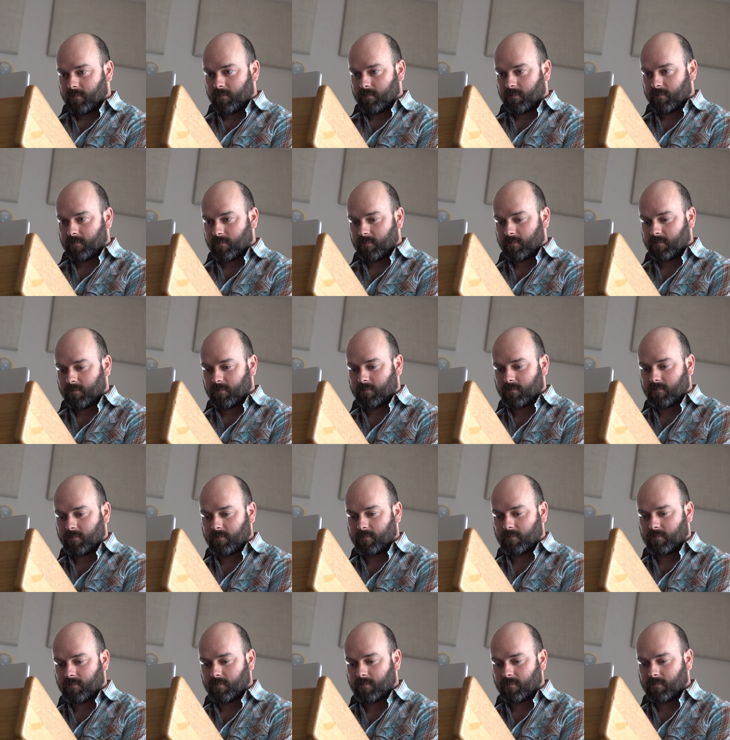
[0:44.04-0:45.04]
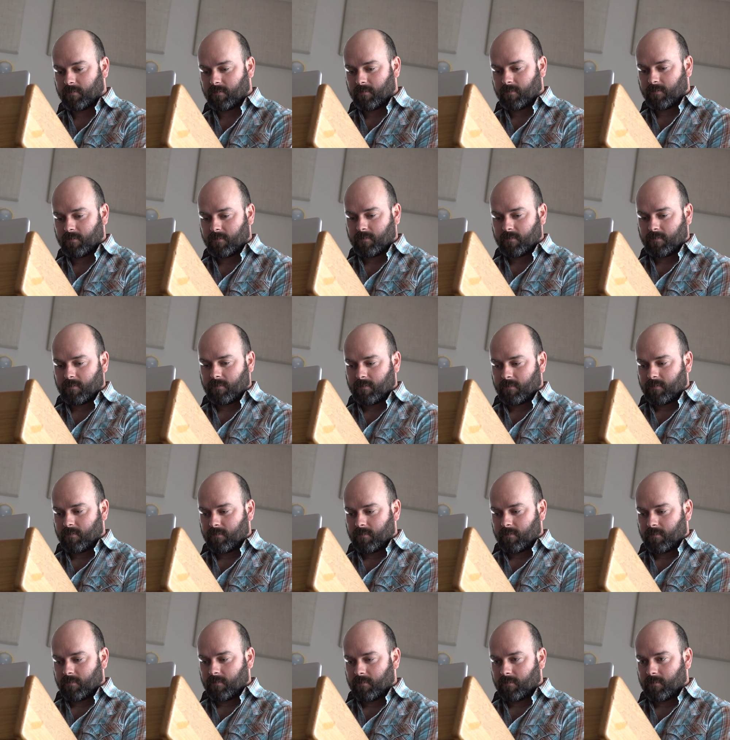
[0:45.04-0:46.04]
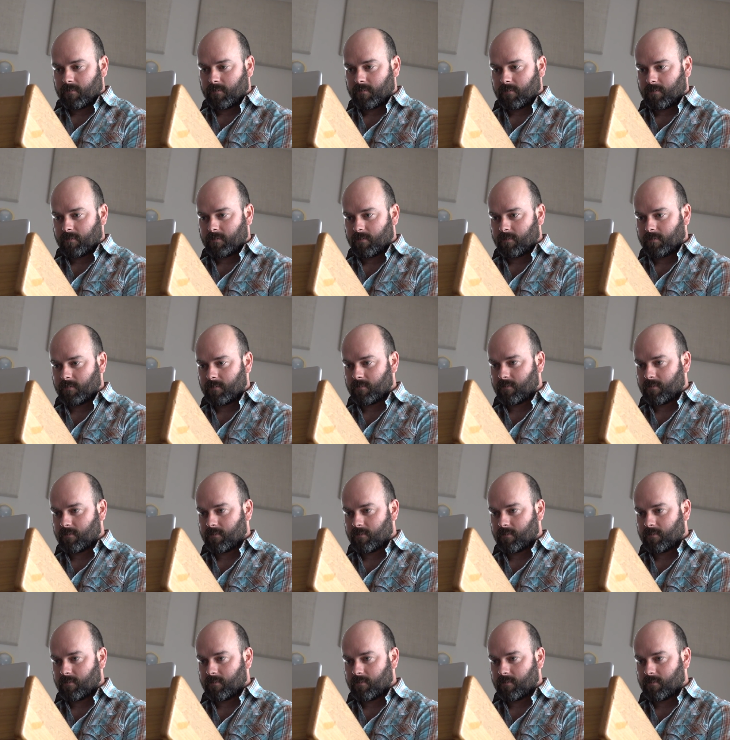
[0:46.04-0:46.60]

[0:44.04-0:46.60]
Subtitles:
Nobody speaks.